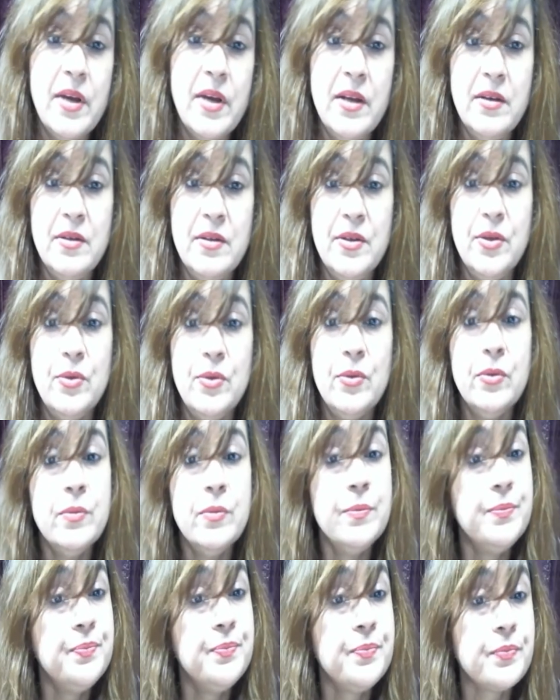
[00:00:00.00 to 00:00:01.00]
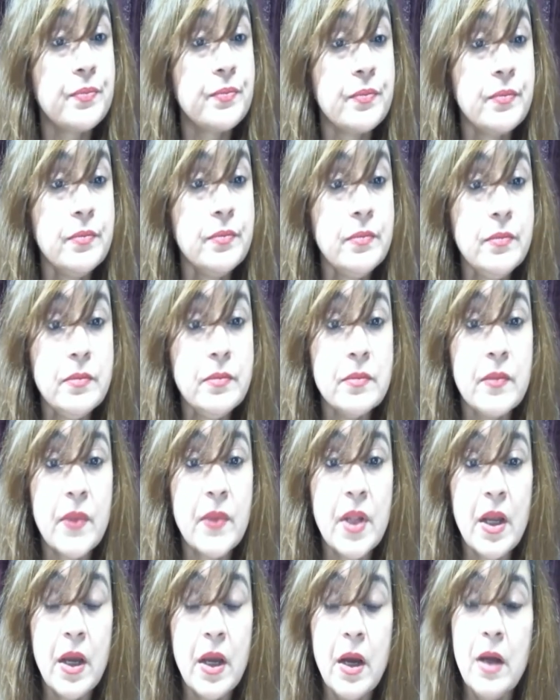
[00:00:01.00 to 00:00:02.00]
and
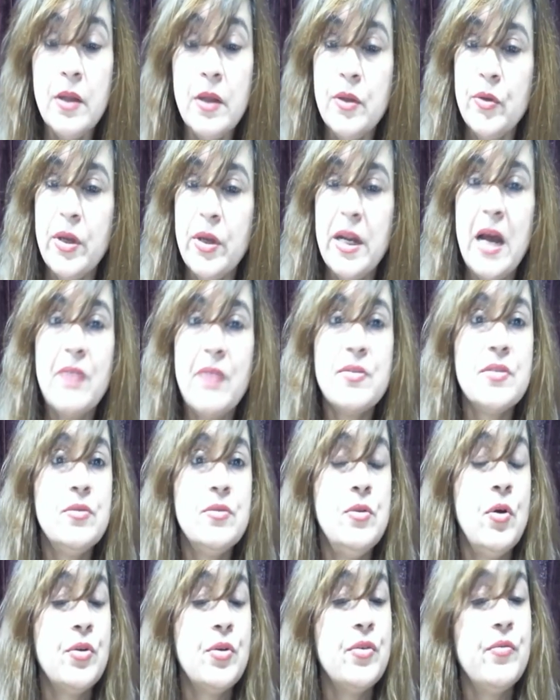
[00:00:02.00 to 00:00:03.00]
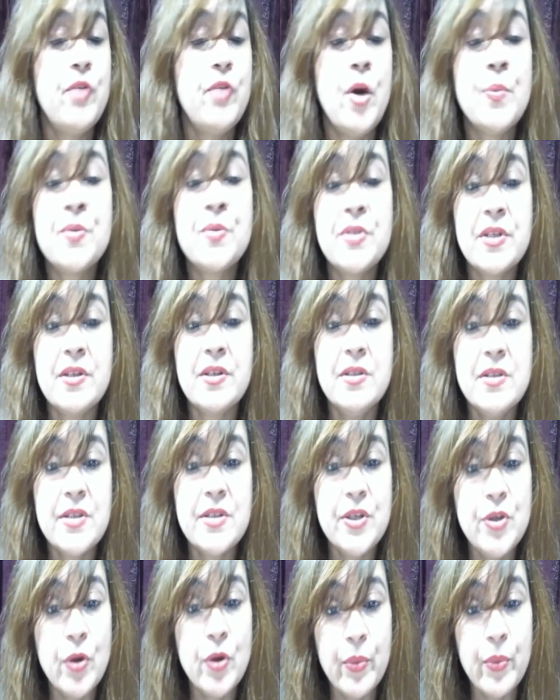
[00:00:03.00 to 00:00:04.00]
you can have a lot of obstacles
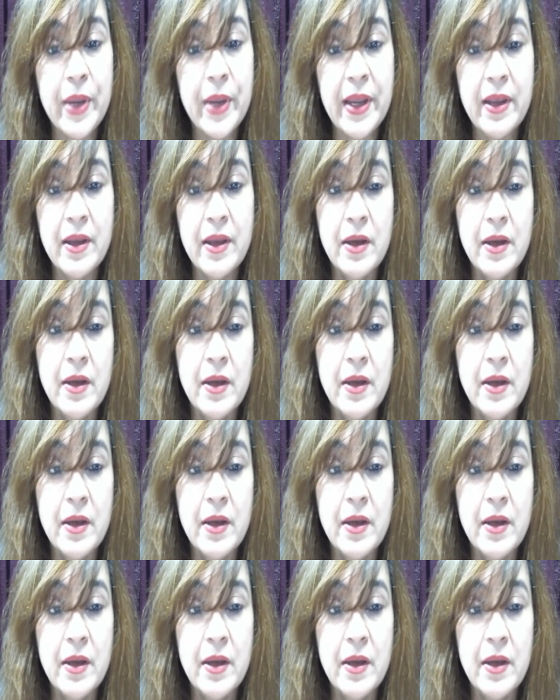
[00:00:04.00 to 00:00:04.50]
in your way.